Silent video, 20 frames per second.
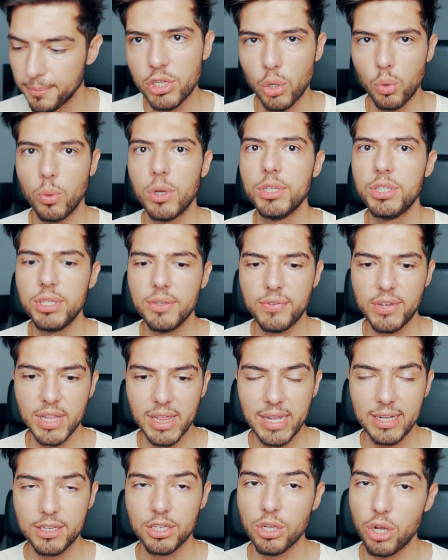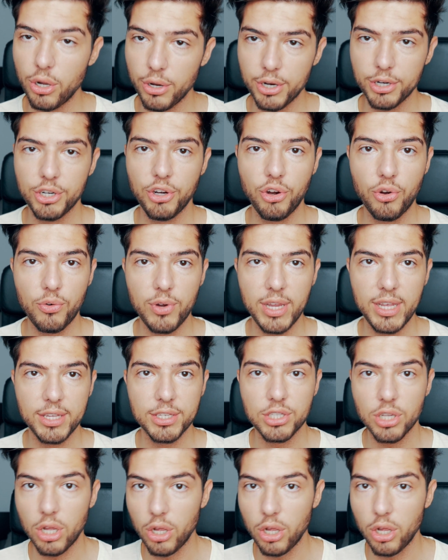So once you've collected all your degrees,